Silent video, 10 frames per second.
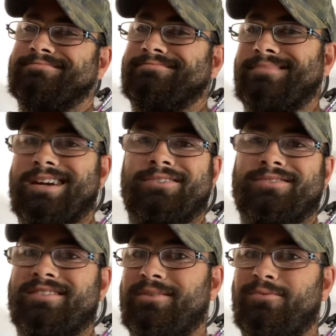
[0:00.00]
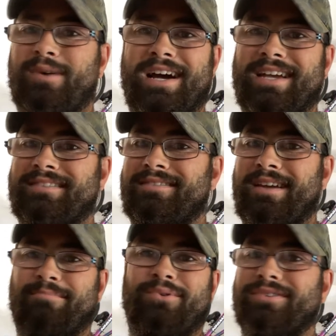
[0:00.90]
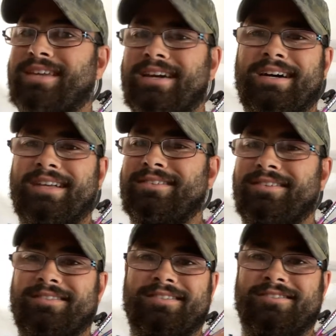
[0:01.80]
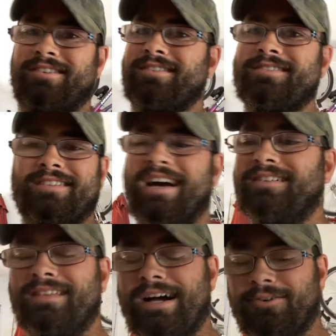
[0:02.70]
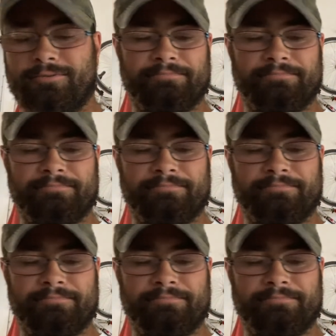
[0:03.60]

I don't see why they put that on there. This gun's not loud.